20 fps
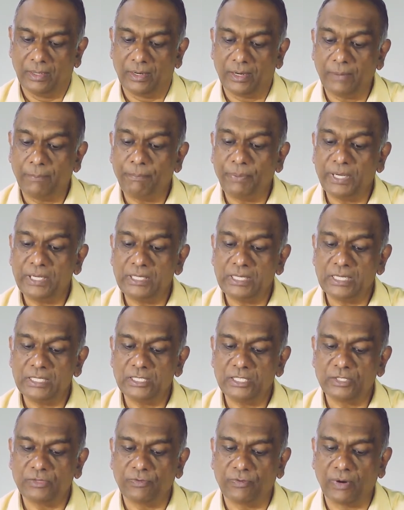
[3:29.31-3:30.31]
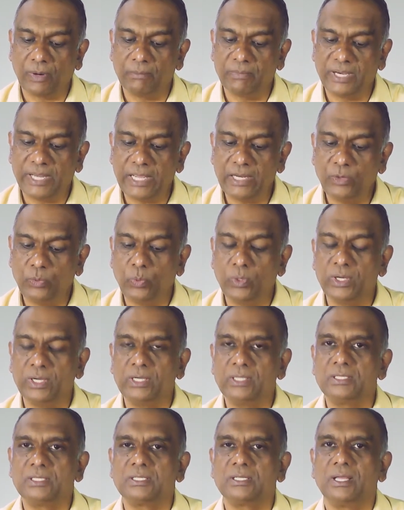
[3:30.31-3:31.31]
repentance from dead
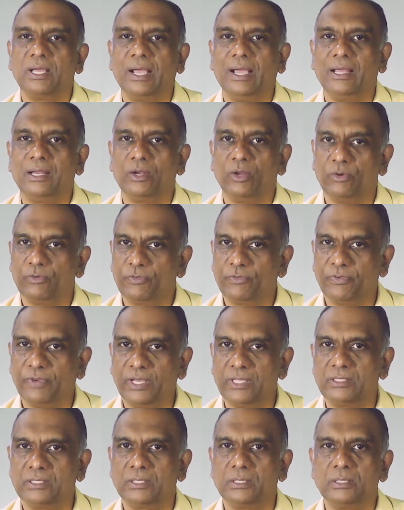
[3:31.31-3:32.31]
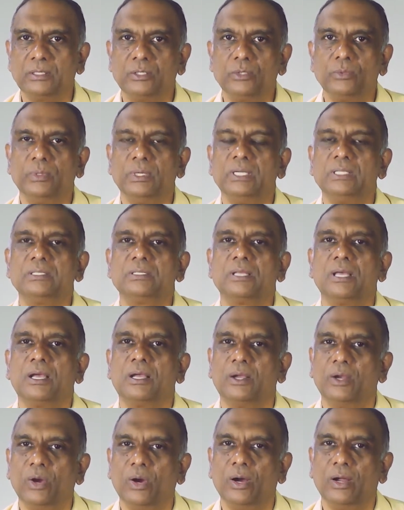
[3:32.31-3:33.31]
works and of faith towards
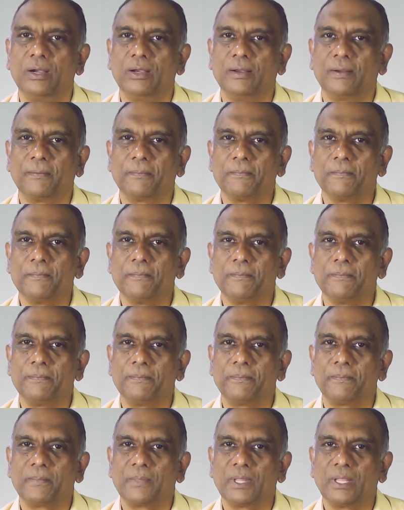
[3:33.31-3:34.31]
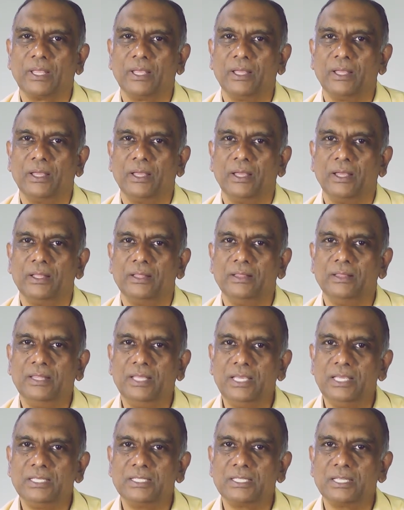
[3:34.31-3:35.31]
God.
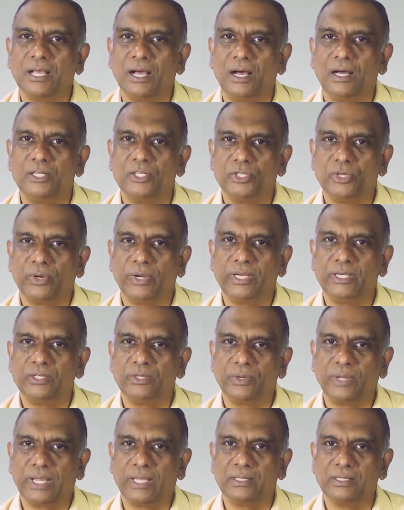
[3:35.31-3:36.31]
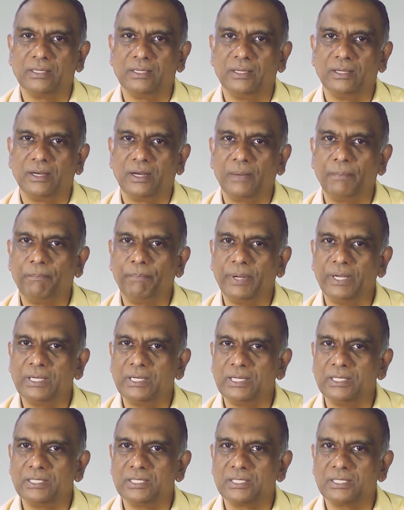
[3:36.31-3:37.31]
These are joined together,
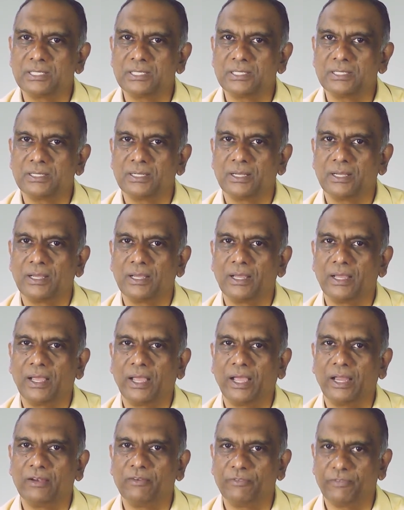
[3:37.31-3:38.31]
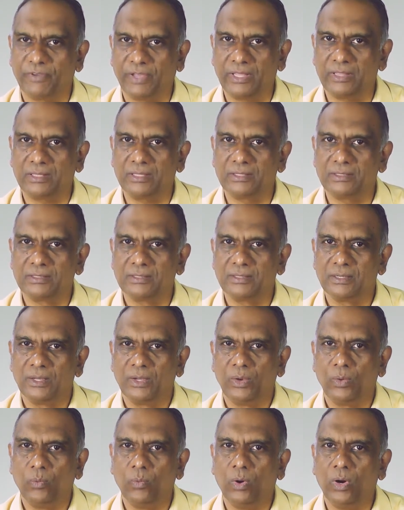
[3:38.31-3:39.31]
repentance and faith.
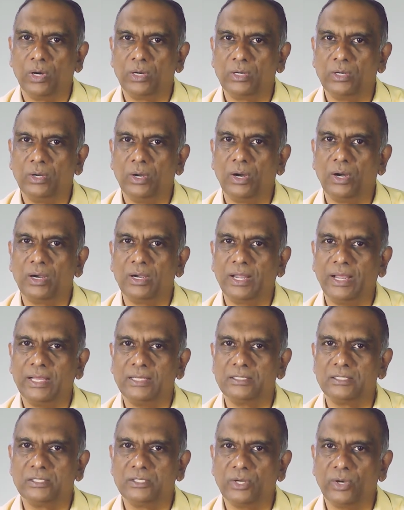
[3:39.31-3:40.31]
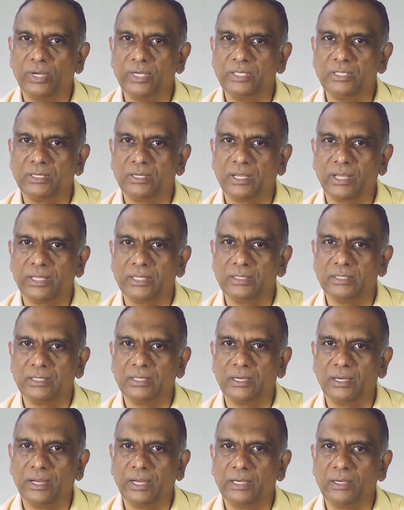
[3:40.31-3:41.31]
What God has joined
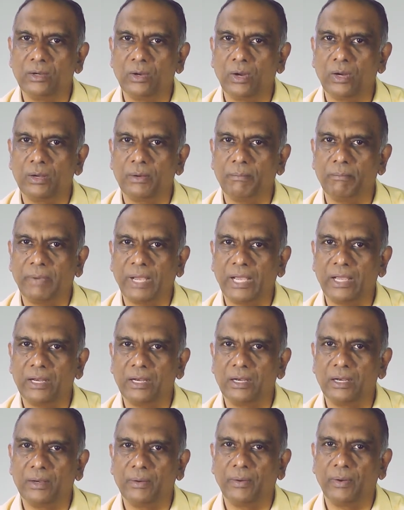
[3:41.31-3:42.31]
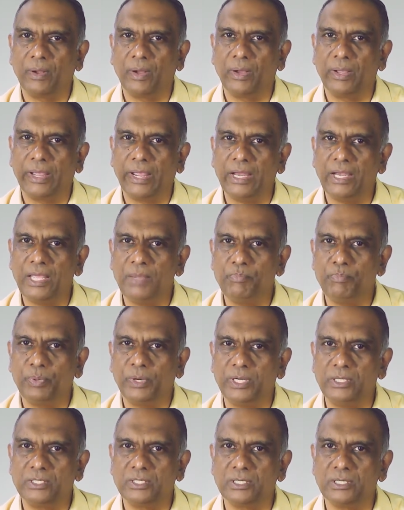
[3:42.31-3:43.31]
together, let not man, any
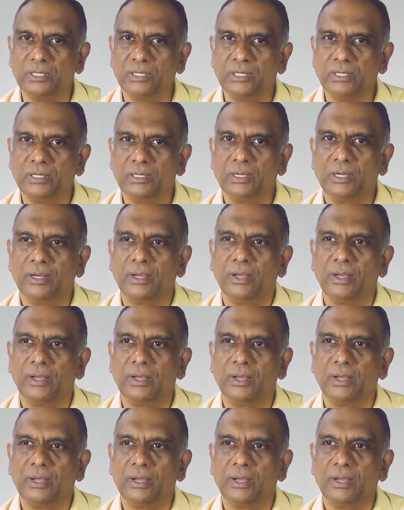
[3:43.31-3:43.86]
preacher,